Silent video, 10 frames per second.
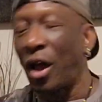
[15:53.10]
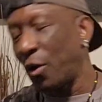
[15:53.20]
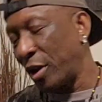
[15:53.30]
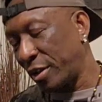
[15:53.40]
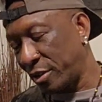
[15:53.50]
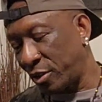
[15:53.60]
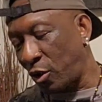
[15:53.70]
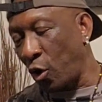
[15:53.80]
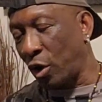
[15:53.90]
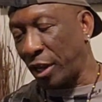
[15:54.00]
All right.
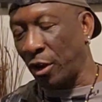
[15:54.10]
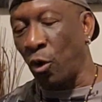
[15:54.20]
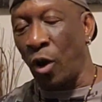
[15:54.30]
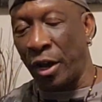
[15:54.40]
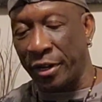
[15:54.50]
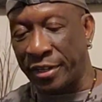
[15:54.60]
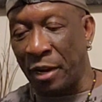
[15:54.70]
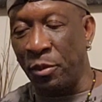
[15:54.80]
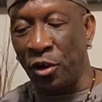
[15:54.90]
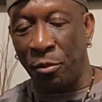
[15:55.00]
Okay, go ahead.
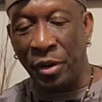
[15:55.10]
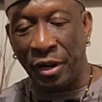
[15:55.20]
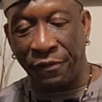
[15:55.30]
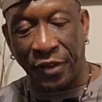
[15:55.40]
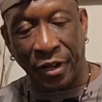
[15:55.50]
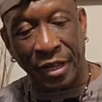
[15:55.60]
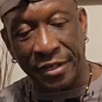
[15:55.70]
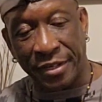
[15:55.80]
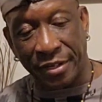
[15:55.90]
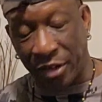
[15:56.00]
Tell me your belief then,
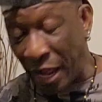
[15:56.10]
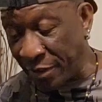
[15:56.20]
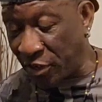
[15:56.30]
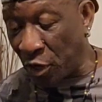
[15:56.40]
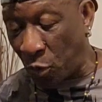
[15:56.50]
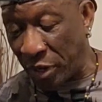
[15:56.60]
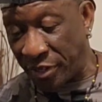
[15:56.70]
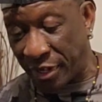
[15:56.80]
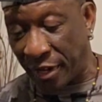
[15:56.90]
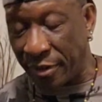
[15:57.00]
because you answer the
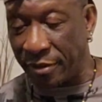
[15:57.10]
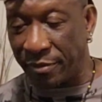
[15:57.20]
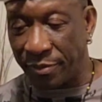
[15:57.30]
question.